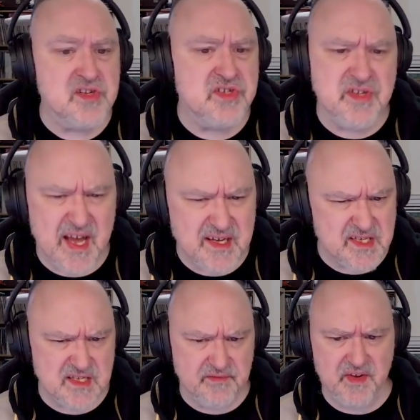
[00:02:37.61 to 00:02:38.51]
So the
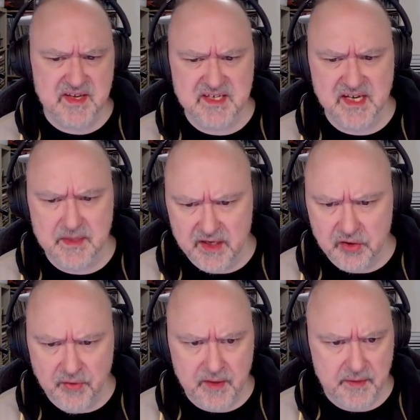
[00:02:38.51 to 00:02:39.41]
X's and V's are going to be
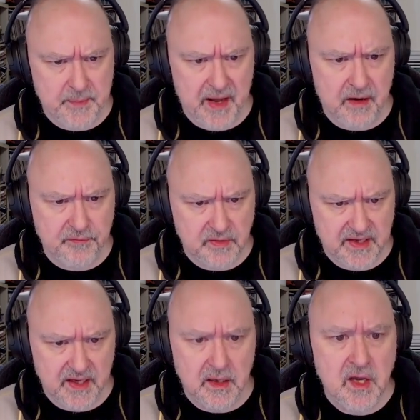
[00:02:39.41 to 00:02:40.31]
incredibly powerful
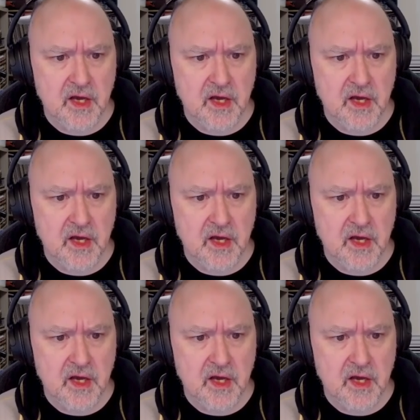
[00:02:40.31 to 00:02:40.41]
here